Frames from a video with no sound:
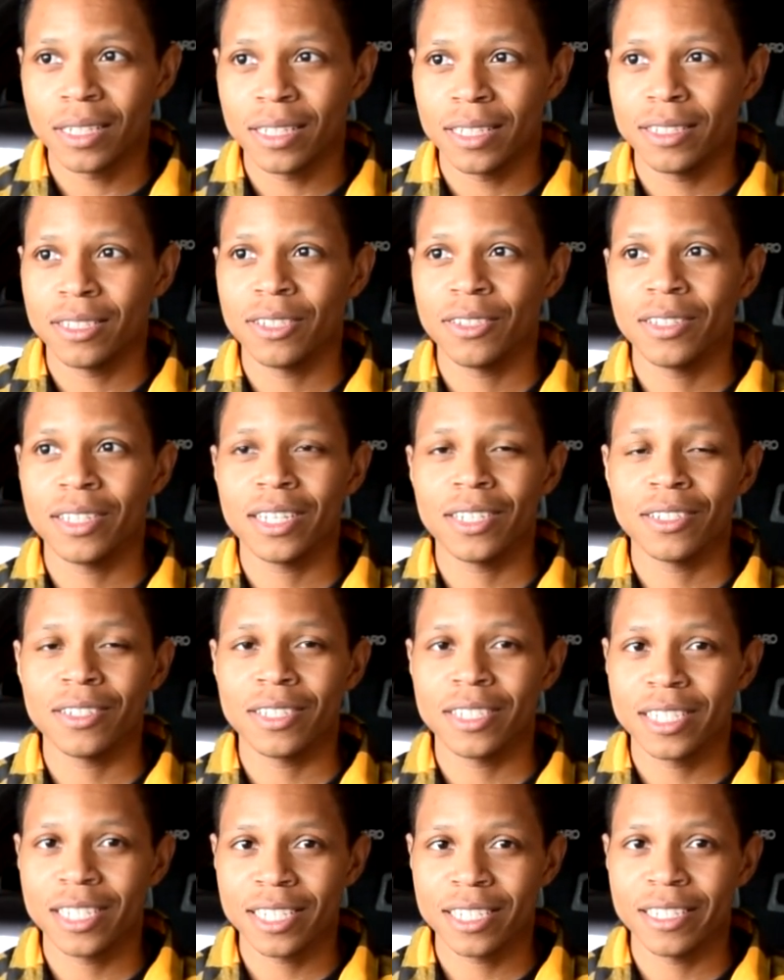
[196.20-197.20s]

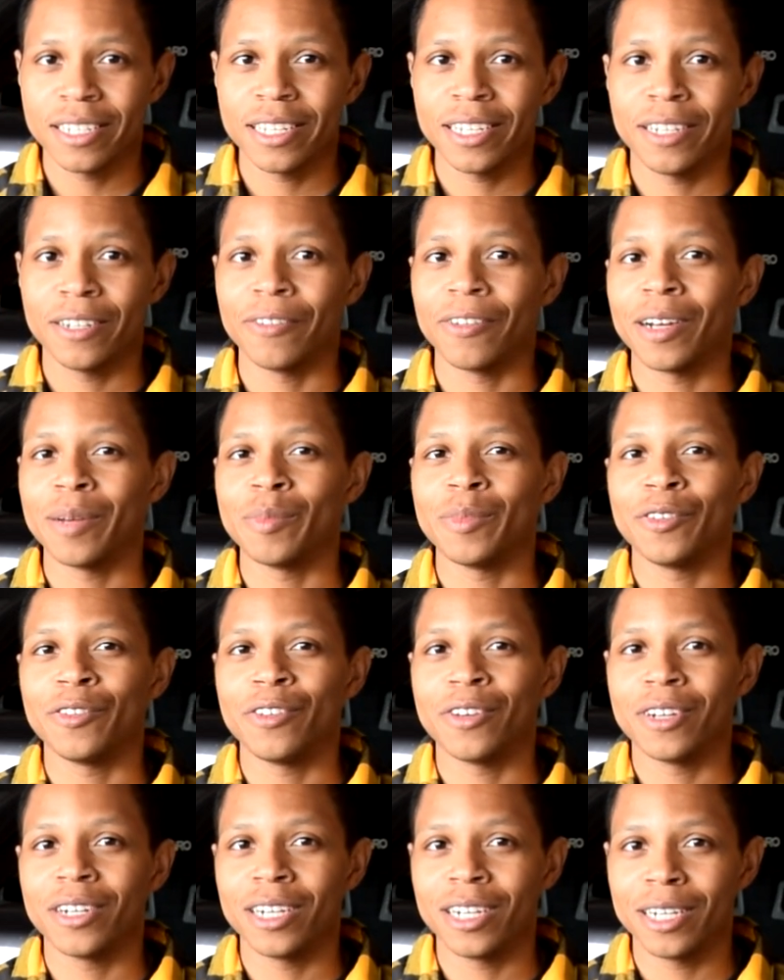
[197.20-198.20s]
2016, right
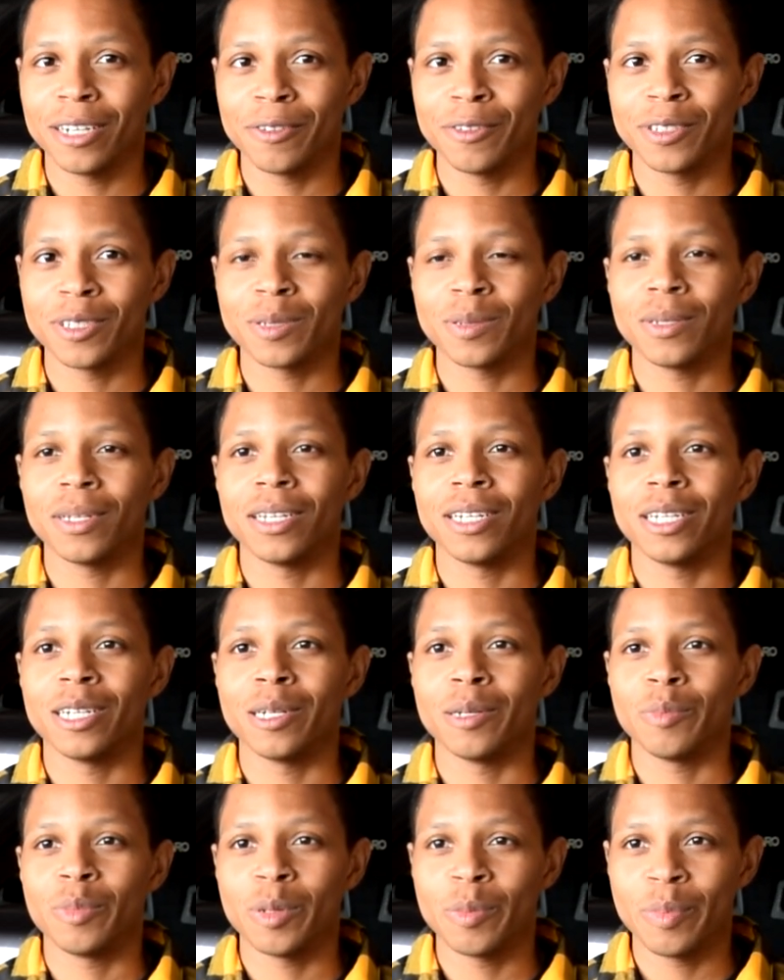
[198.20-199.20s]
before I was
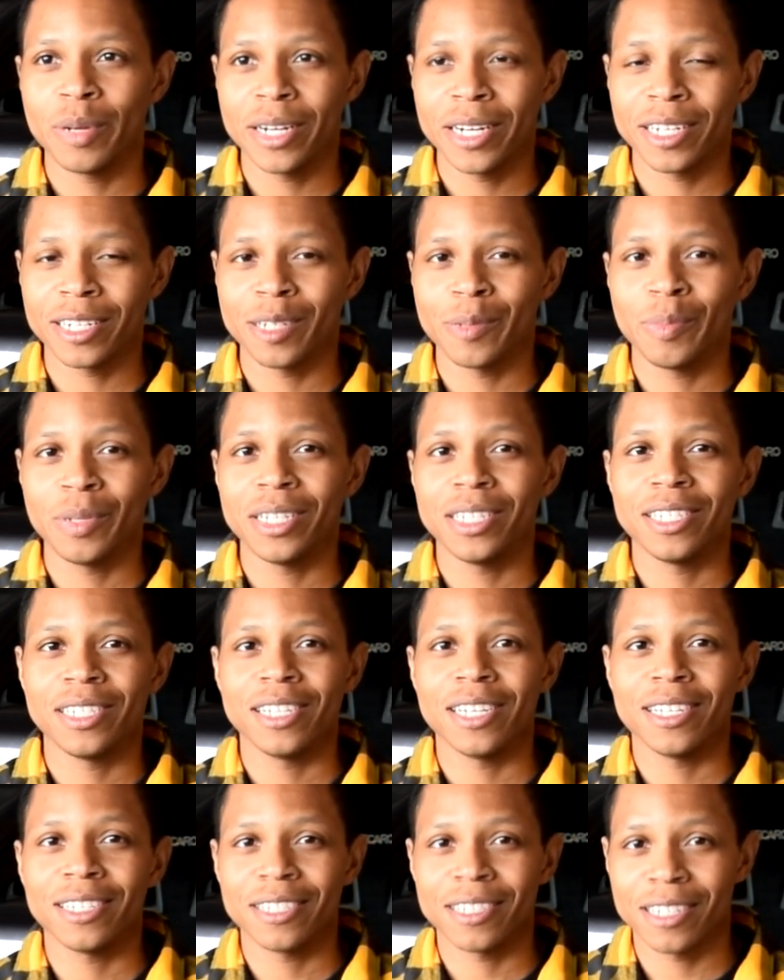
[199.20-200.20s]
preparing the
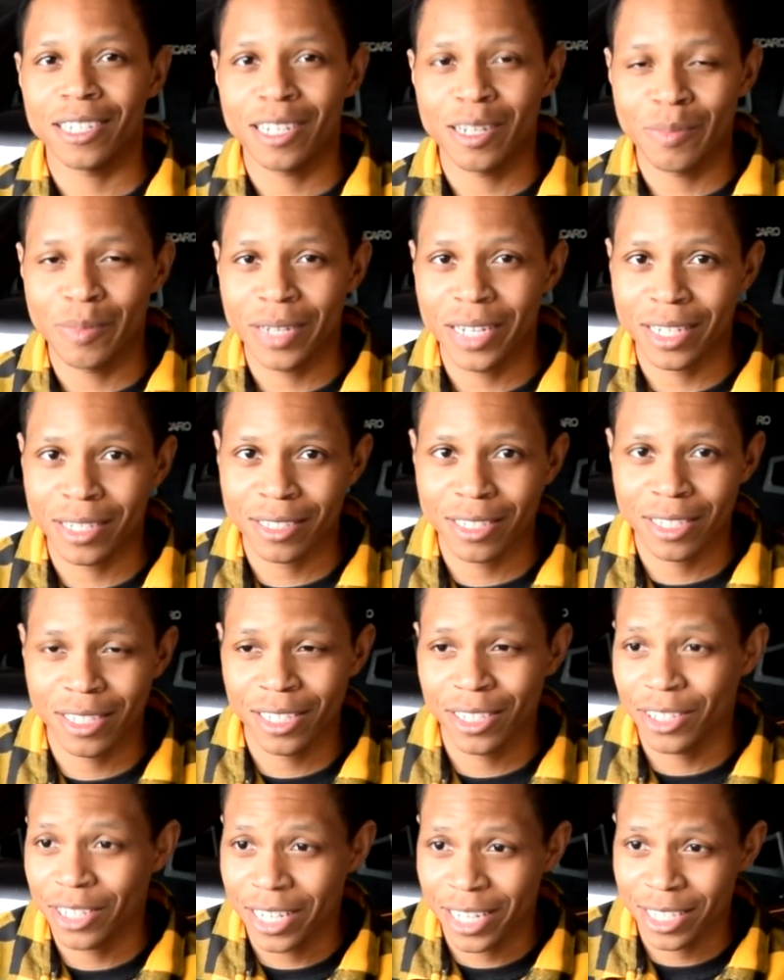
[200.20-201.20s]
PCS and come back to the
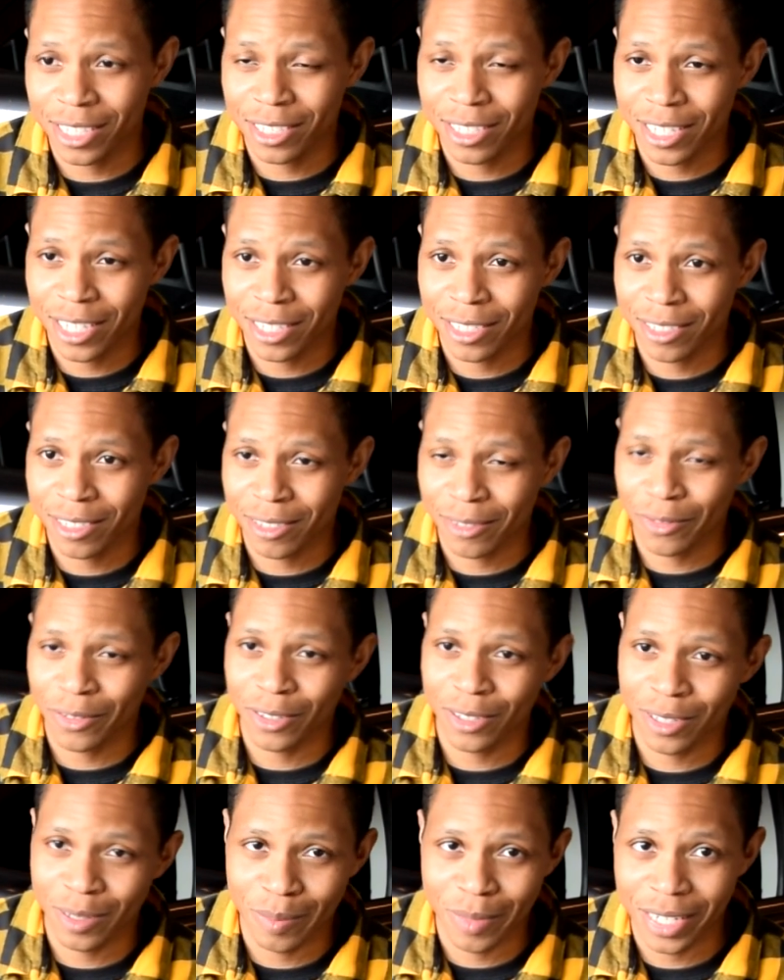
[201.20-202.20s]
United States for
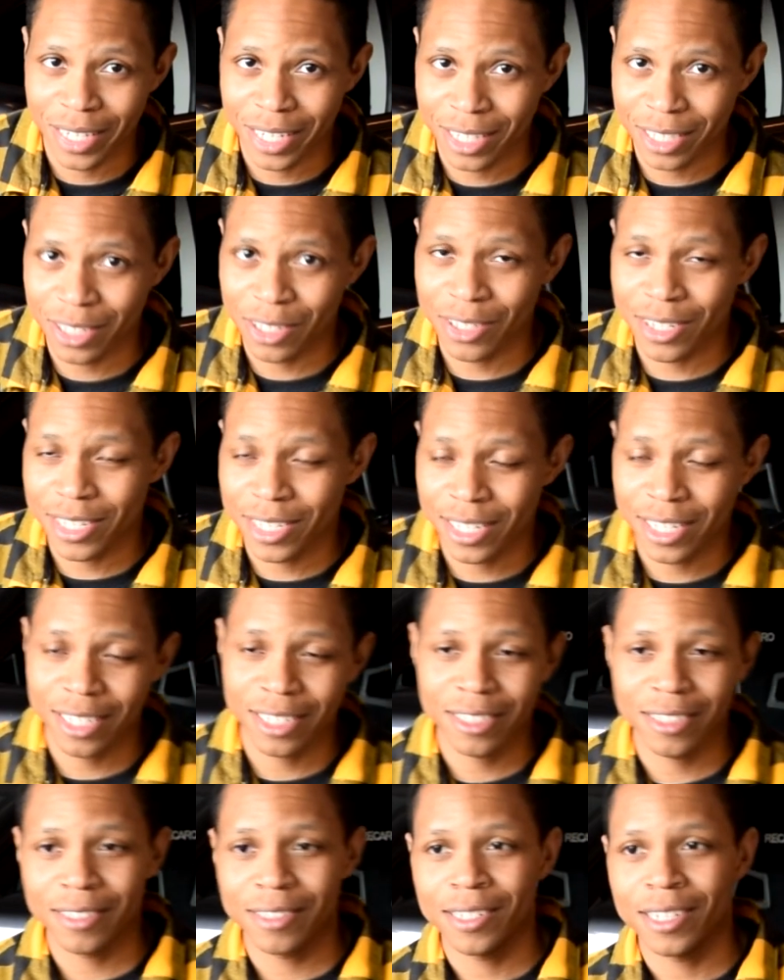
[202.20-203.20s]
my next duty
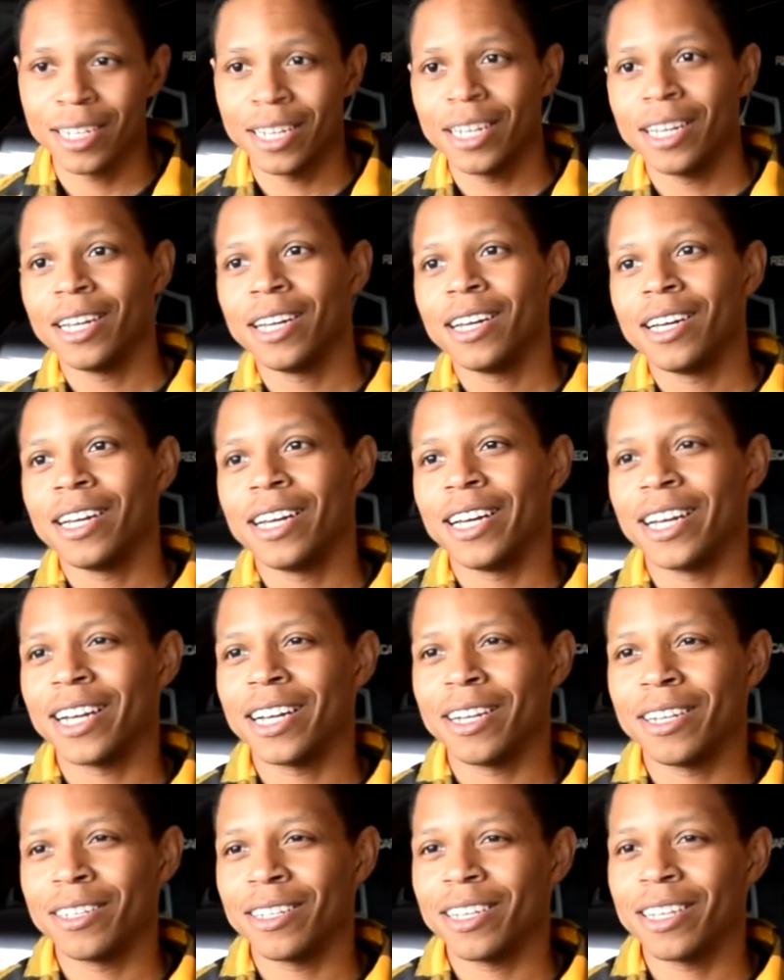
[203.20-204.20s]
station. And
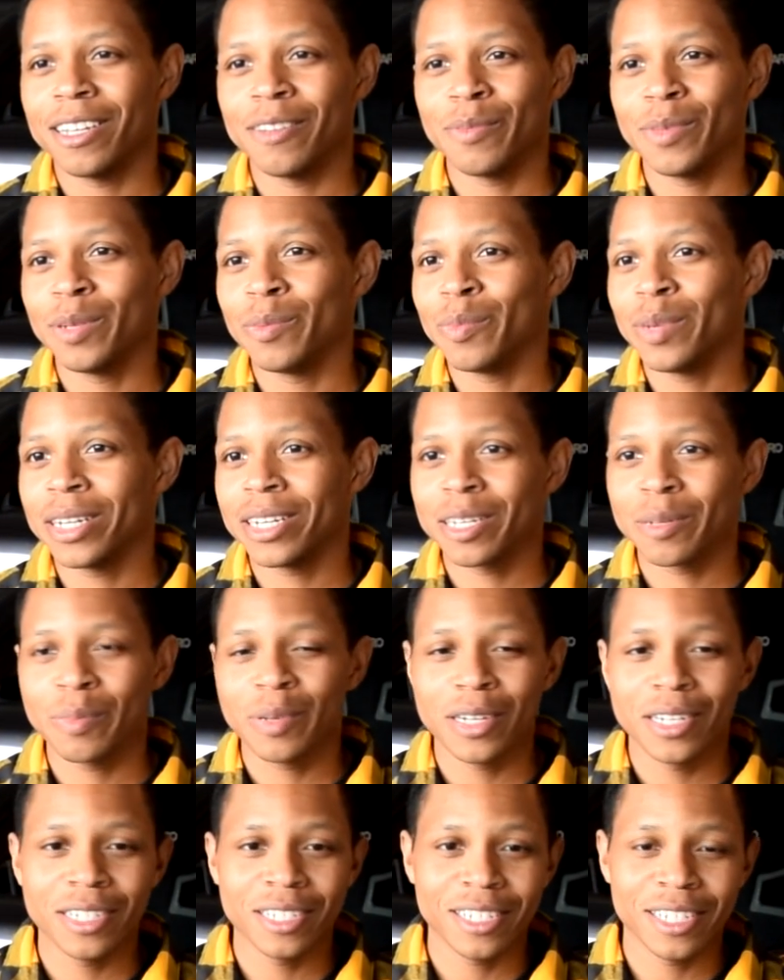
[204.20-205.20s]
I have been buying
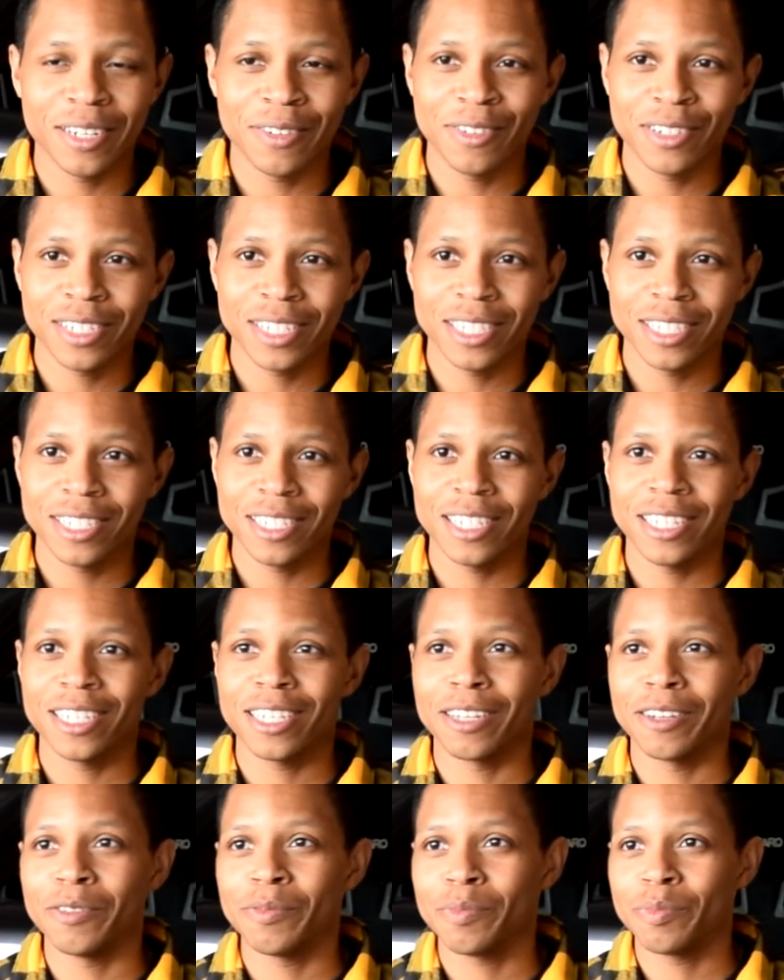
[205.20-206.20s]
parts ever since then.
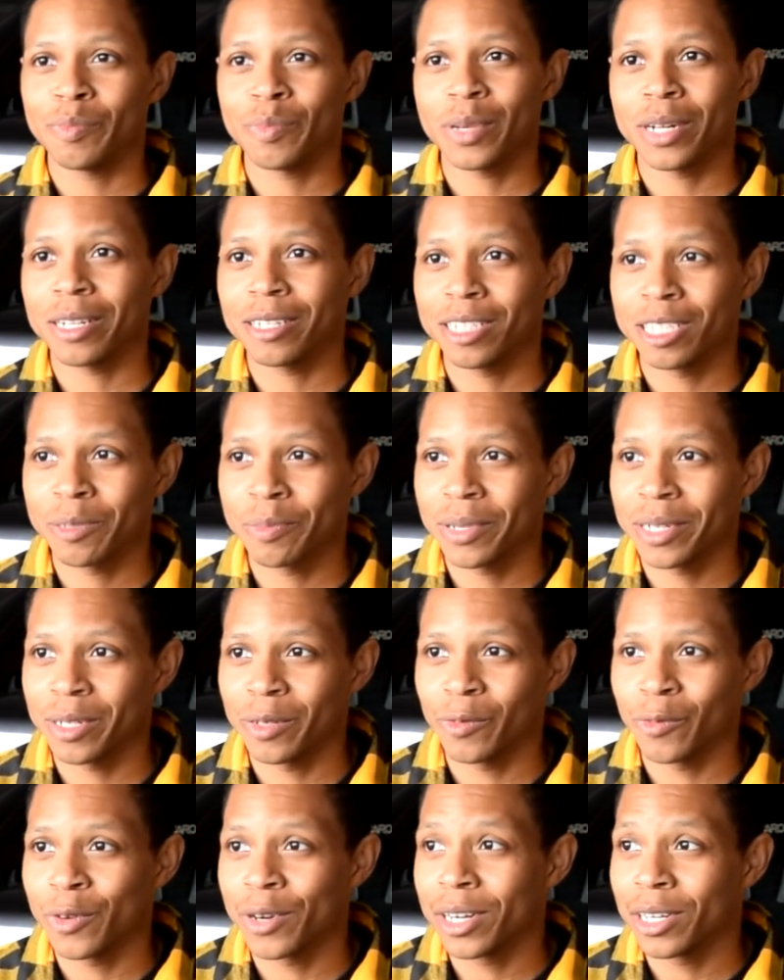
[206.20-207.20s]
I've probably spent
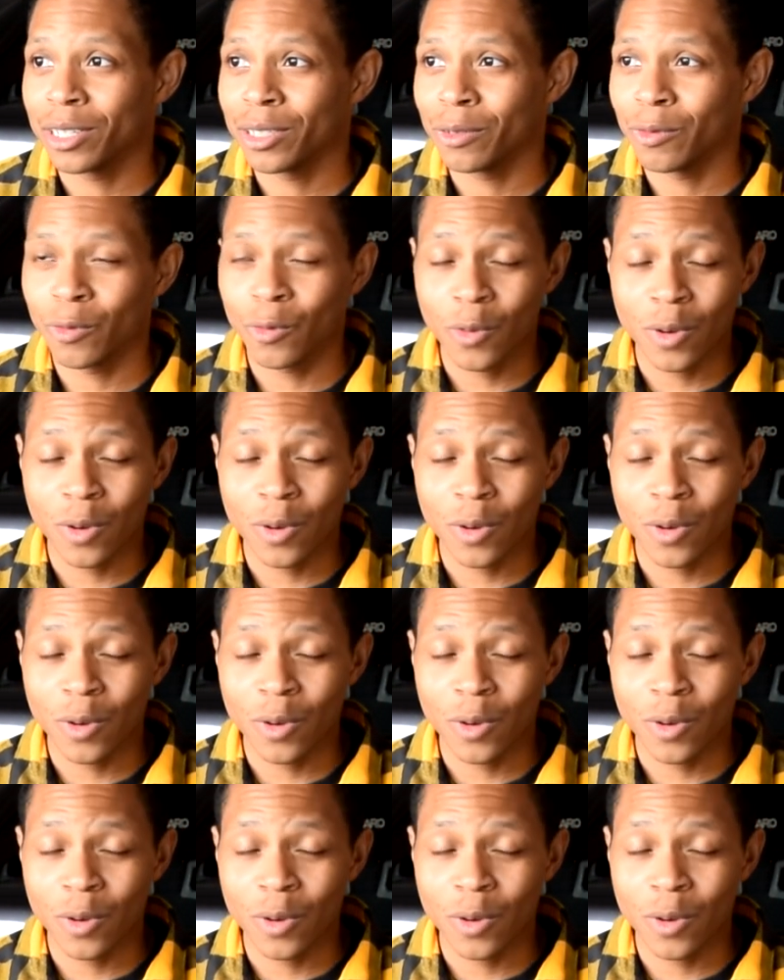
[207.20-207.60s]
well